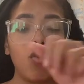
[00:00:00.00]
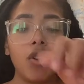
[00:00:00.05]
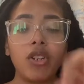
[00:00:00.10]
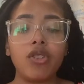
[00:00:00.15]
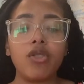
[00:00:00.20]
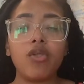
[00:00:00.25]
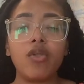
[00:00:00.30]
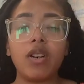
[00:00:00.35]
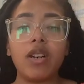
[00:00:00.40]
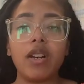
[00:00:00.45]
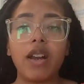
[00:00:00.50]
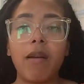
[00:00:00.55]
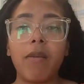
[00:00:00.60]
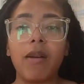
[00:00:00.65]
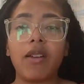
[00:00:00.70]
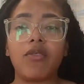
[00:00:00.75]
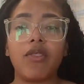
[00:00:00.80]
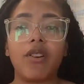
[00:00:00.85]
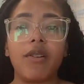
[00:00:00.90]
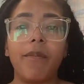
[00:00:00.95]
What you doing today,
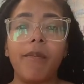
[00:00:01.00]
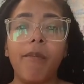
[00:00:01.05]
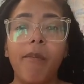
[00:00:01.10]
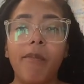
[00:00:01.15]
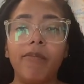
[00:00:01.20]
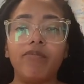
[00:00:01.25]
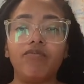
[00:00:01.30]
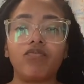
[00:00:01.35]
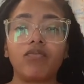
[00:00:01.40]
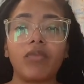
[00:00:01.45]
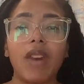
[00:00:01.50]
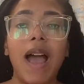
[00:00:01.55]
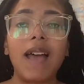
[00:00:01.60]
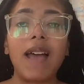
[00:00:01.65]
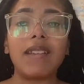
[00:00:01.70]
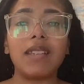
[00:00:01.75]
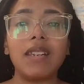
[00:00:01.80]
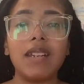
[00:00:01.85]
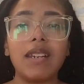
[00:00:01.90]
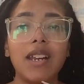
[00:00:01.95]
best friend?
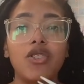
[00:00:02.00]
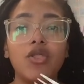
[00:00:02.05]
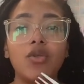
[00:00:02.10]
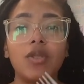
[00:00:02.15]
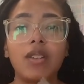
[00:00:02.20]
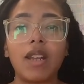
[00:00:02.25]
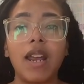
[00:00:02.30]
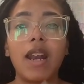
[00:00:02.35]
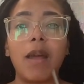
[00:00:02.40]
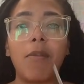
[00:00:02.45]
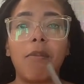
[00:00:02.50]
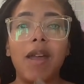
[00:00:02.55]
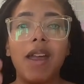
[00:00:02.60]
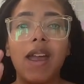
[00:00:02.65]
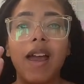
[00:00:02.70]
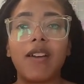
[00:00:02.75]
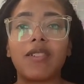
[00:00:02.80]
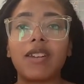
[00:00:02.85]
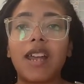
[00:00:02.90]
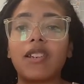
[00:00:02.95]
I seen that you was at that
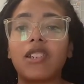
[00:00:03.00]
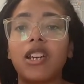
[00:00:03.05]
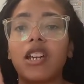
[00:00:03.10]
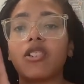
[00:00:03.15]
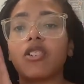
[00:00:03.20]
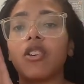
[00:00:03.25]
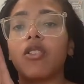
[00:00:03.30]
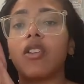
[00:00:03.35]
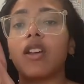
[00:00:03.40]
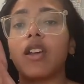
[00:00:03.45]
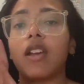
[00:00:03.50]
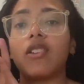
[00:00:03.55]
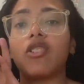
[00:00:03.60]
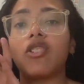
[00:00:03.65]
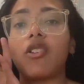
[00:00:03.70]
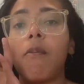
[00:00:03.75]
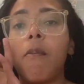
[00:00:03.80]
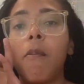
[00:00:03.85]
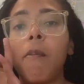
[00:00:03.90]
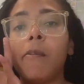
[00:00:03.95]
man house. I checked your
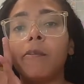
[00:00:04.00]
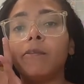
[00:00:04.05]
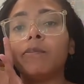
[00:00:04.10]
location,